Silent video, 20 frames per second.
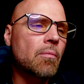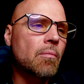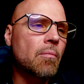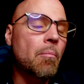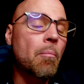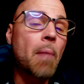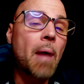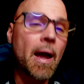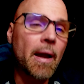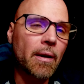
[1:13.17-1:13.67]

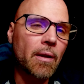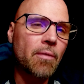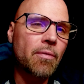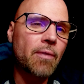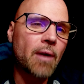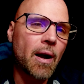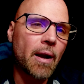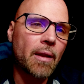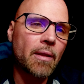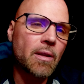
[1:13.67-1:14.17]

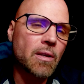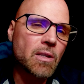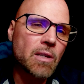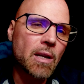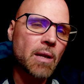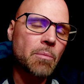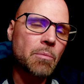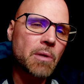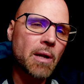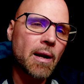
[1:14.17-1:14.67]
magnified at the
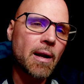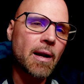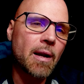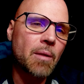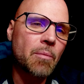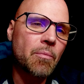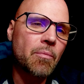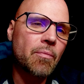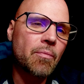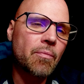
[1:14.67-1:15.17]
same
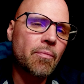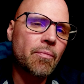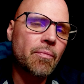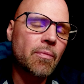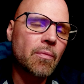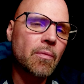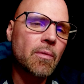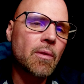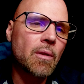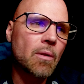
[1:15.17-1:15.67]
time.
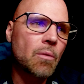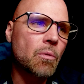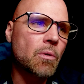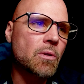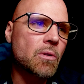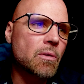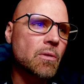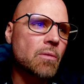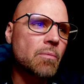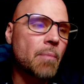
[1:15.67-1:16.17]
It
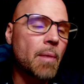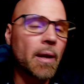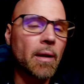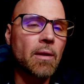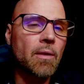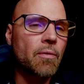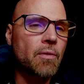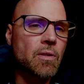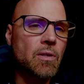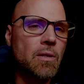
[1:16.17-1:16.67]
was
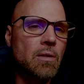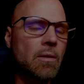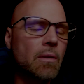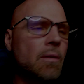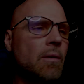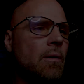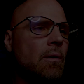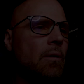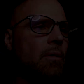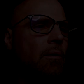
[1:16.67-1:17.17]
magnificent.